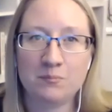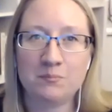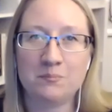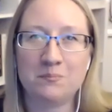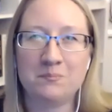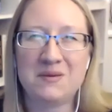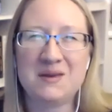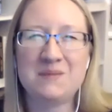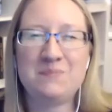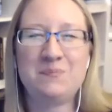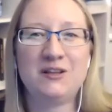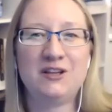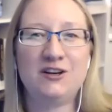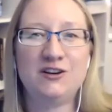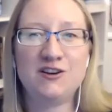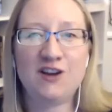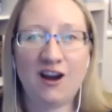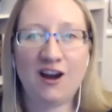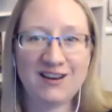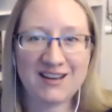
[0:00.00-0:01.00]
people are
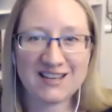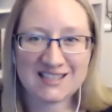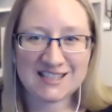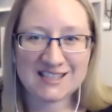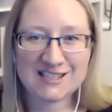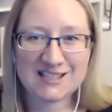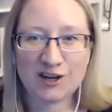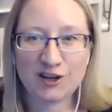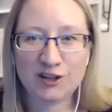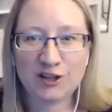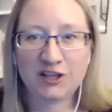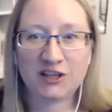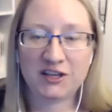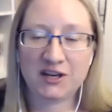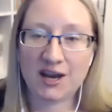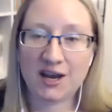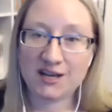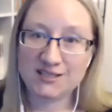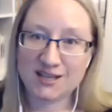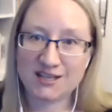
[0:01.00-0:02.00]
not necessarily going to
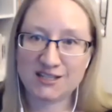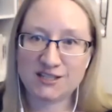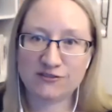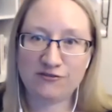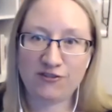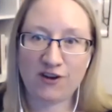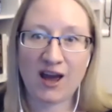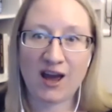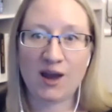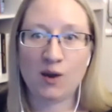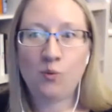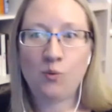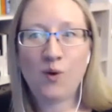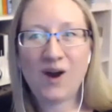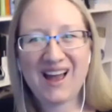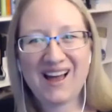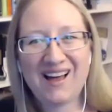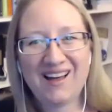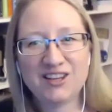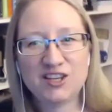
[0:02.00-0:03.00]
identify,
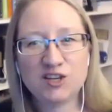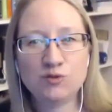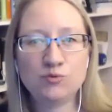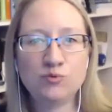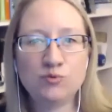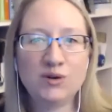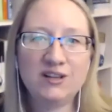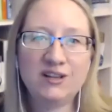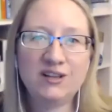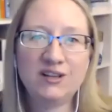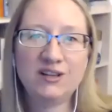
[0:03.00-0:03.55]
well, you really,